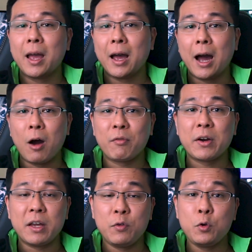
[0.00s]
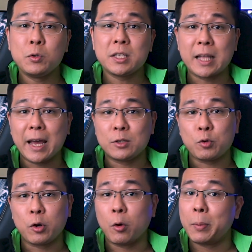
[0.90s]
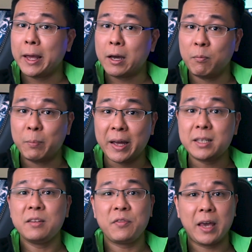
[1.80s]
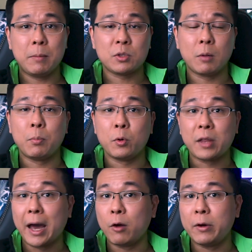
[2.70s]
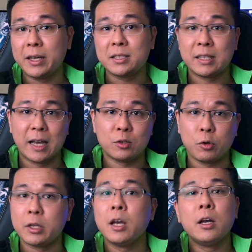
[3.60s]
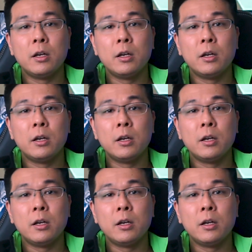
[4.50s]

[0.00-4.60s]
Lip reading: However, if you use an Android or play competitive games on both iOS and Android,